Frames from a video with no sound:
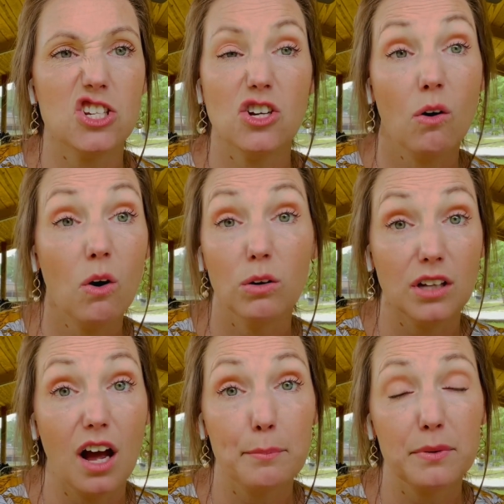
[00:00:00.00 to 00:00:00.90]
don't hold
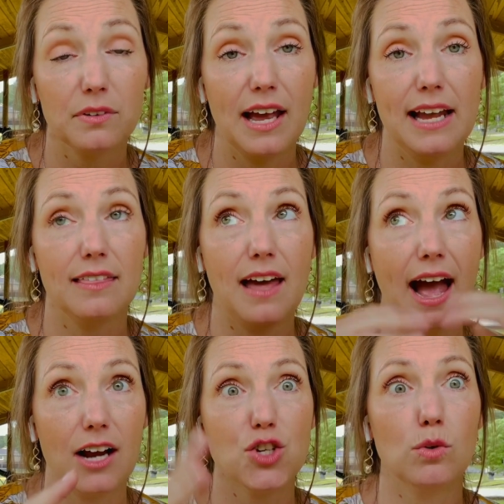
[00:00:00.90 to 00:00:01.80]
up like the
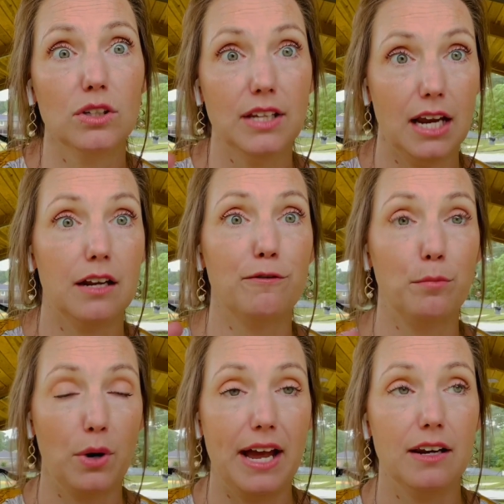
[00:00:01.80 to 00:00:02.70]
actual native
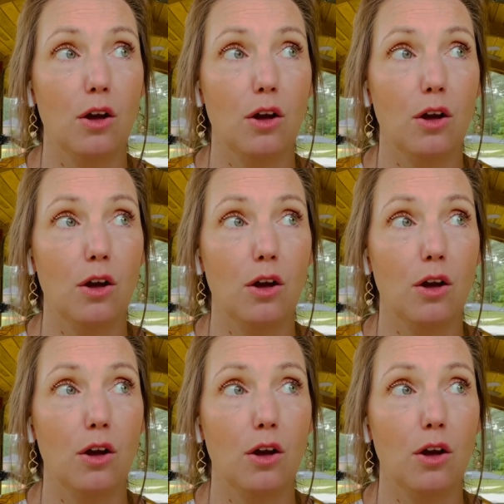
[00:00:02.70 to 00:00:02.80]
brand.